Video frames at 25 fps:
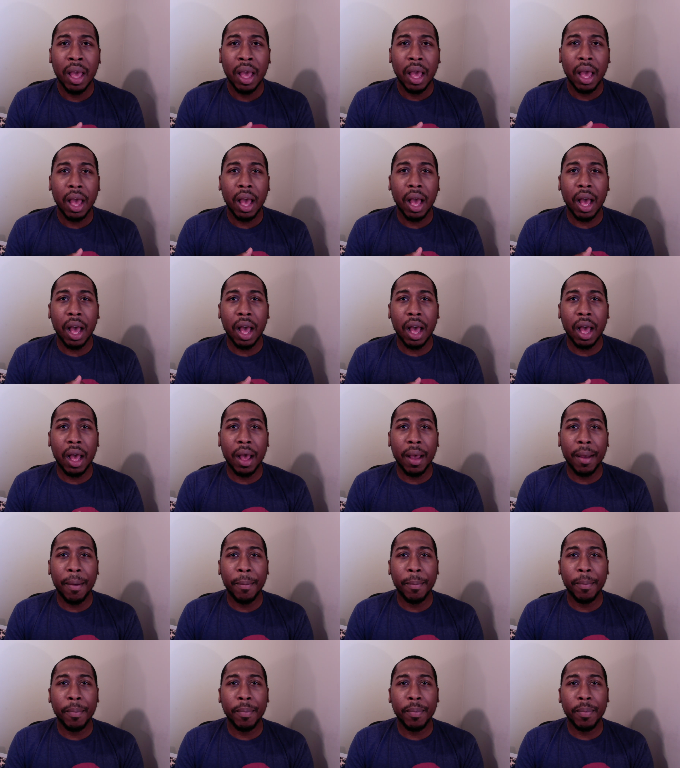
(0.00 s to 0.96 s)

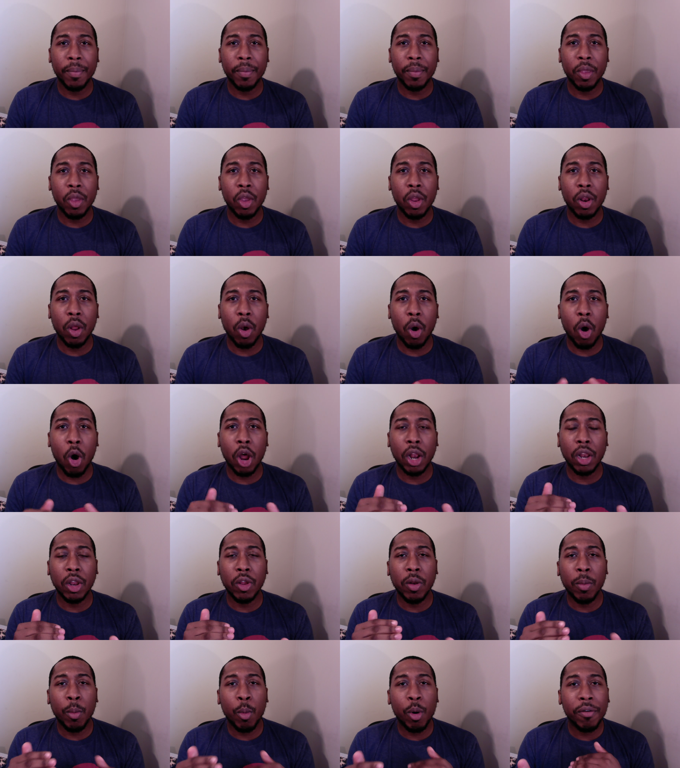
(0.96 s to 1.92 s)
know, are a
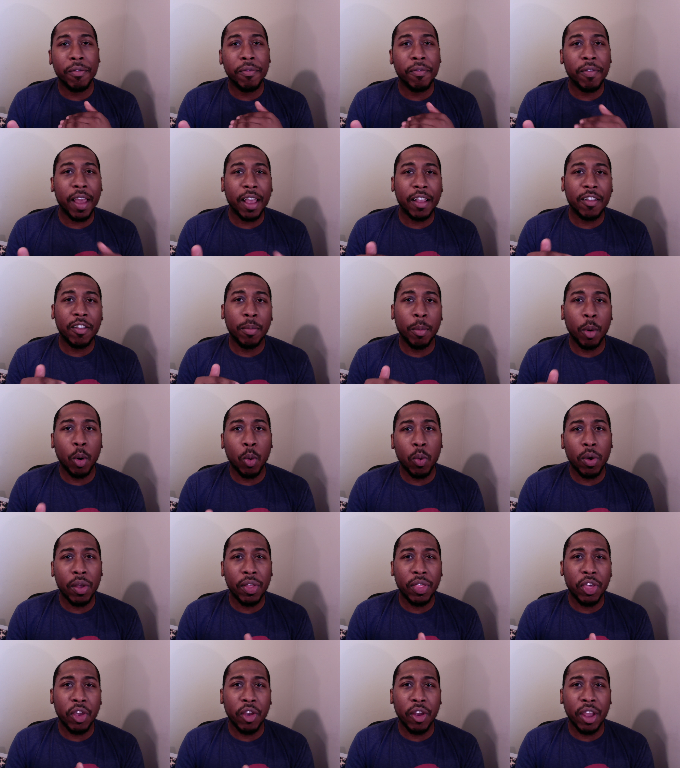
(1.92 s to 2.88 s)
little more flexible
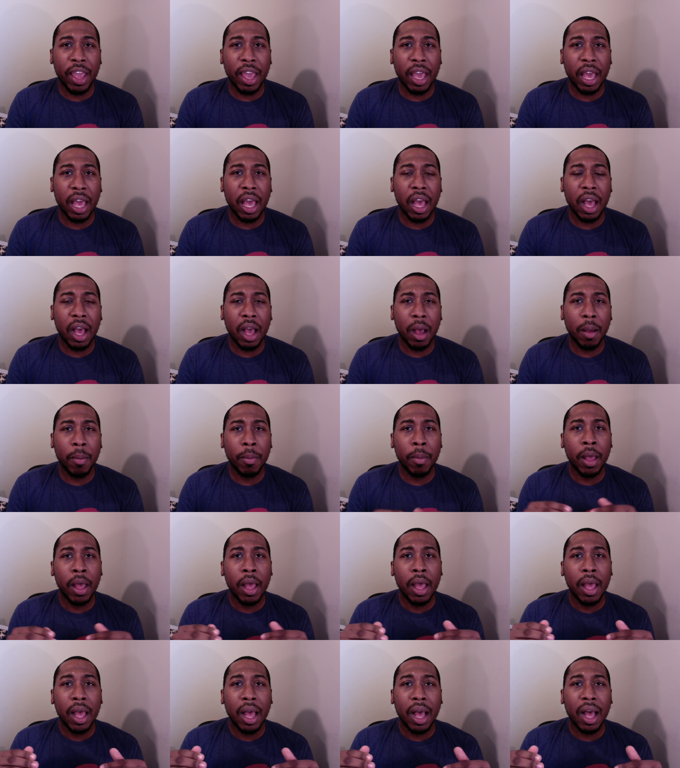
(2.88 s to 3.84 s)
with your income.
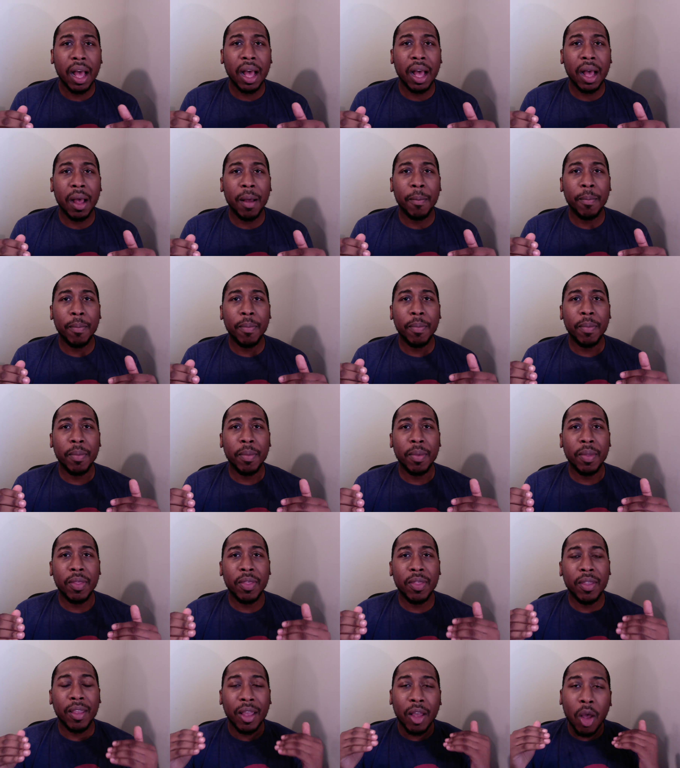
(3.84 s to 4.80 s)

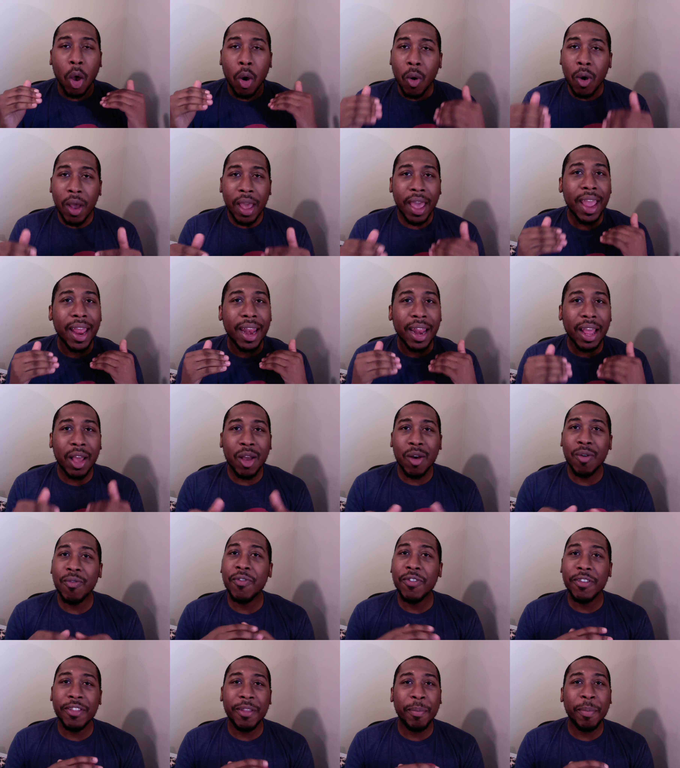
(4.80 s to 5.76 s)
Go ahead and
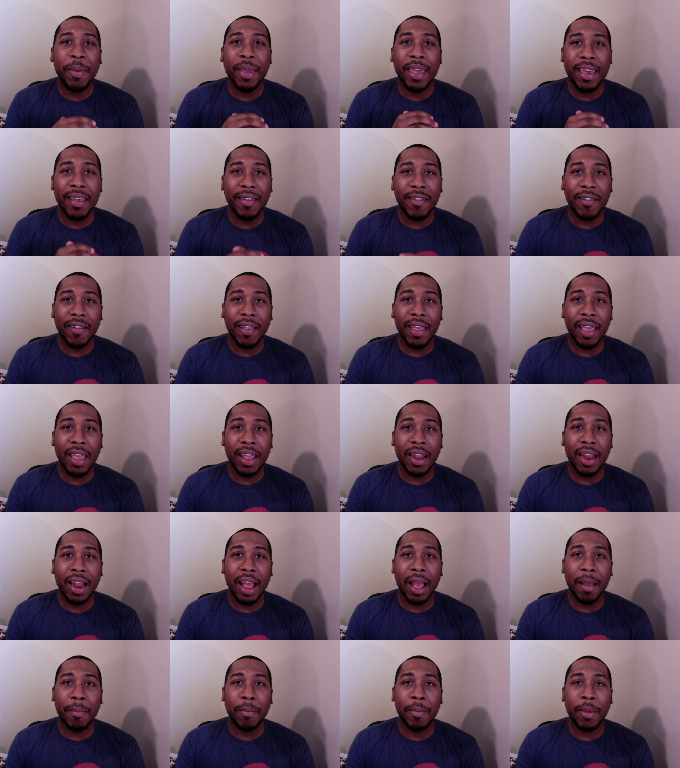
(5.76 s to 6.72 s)
go for the
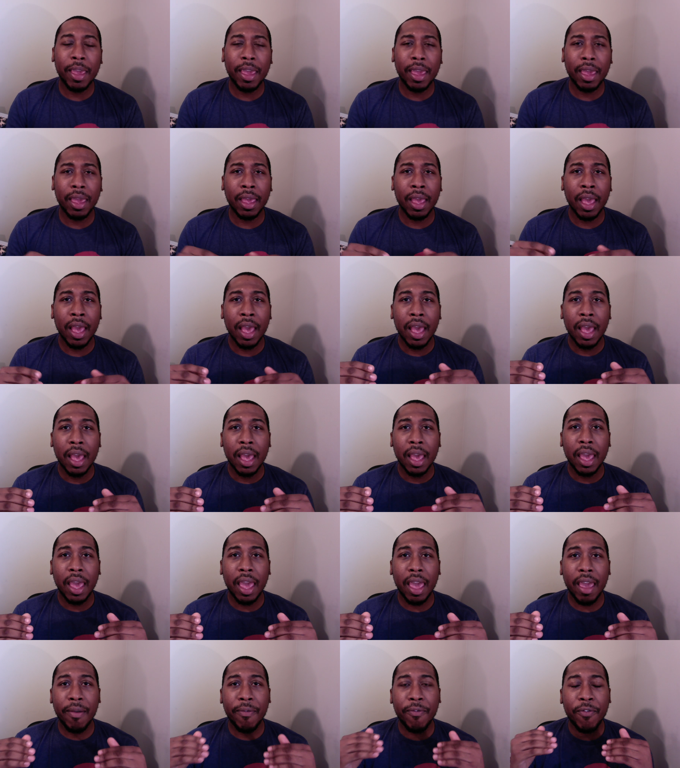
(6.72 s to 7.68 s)
BSN. I mean,
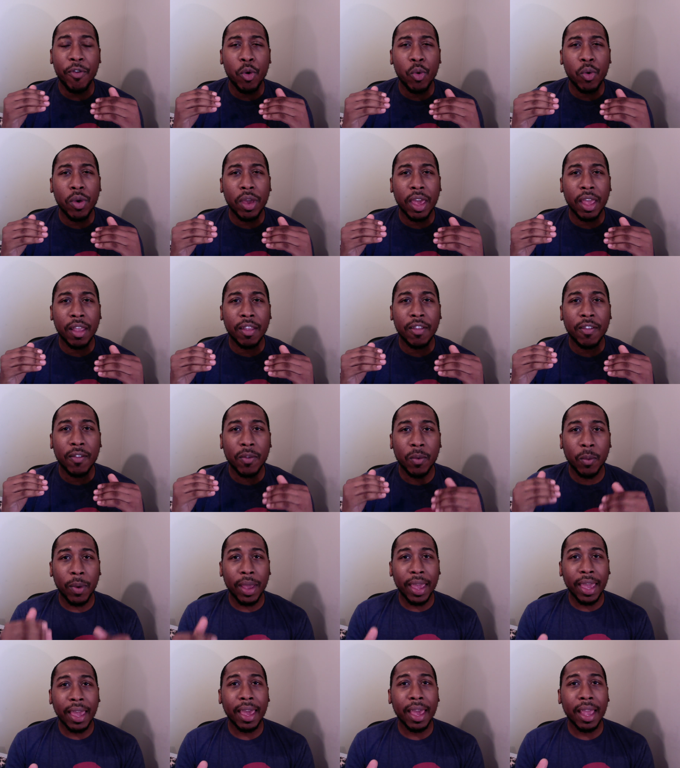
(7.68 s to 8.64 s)
if you can
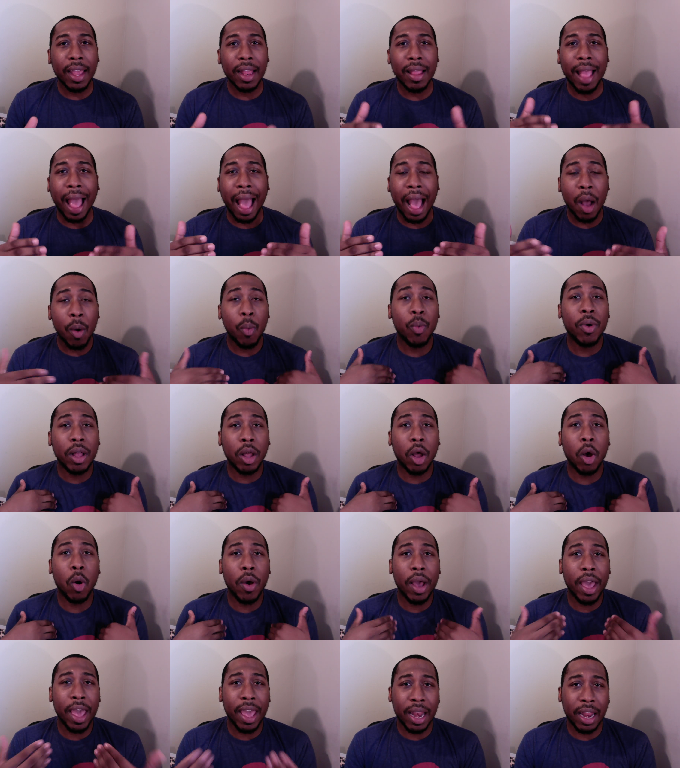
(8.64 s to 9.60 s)
swing it, I would
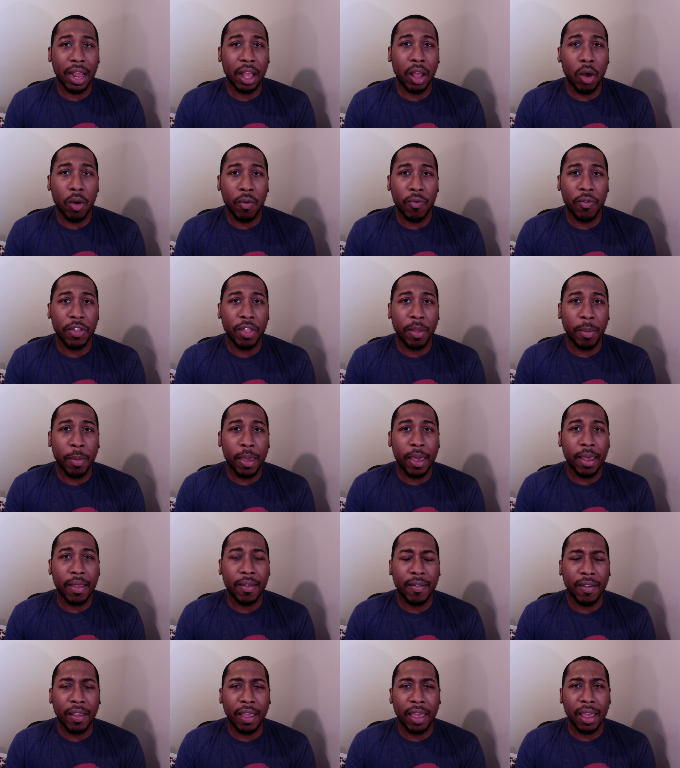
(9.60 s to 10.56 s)
go ahead and go for the
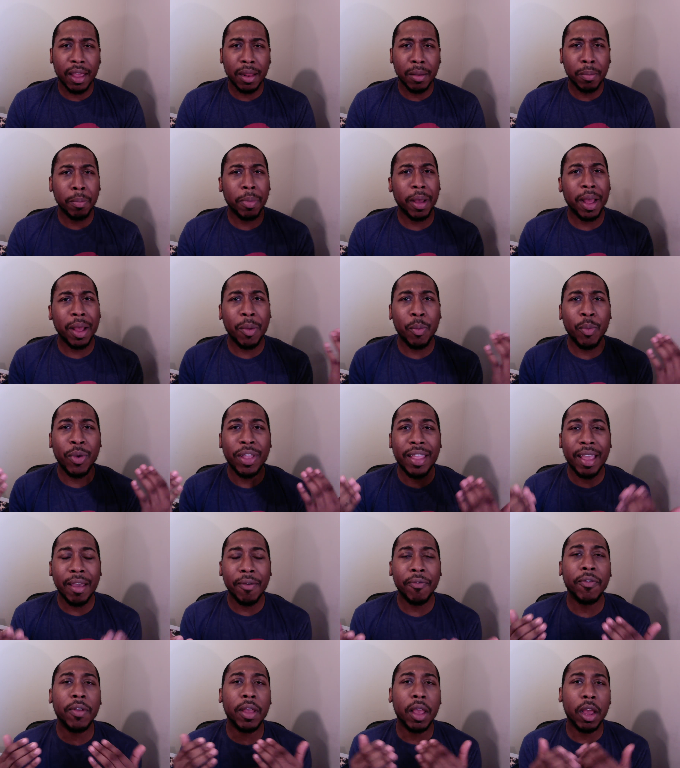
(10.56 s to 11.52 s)
BSN. But we
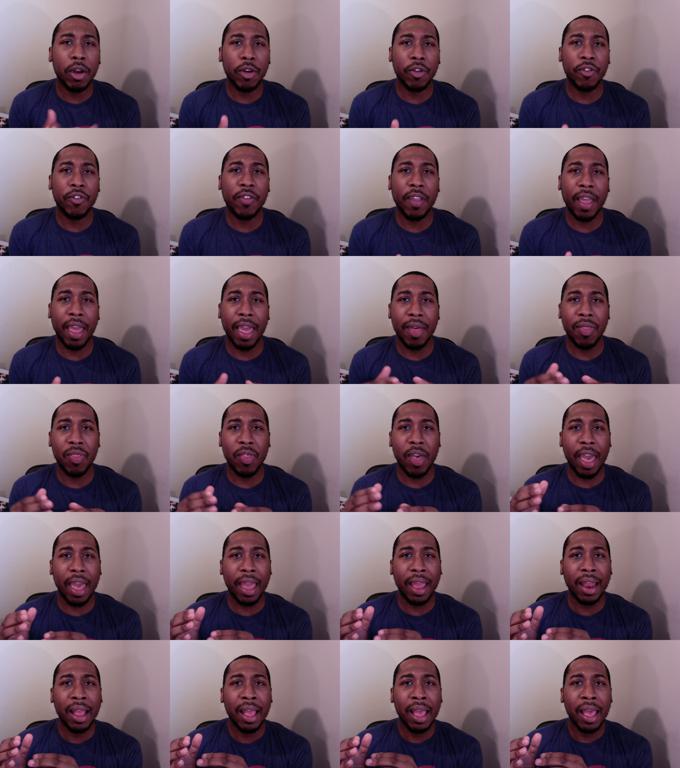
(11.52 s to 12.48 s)
definitely understand
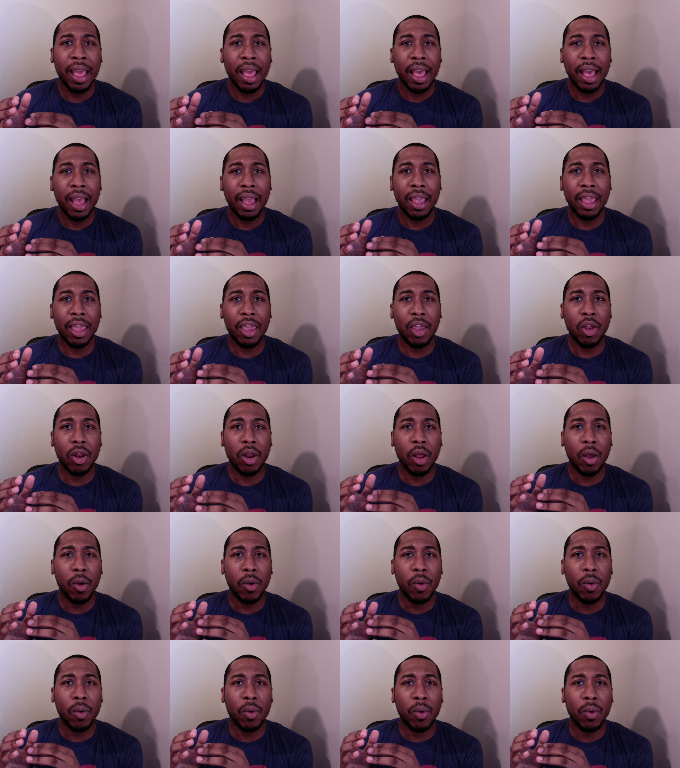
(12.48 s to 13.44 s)
that, you
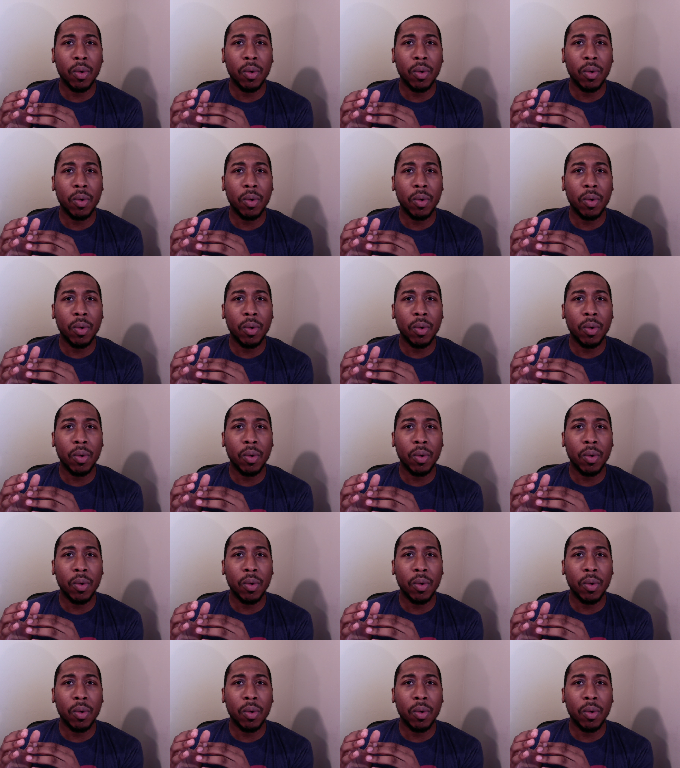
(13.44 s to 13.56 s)
know,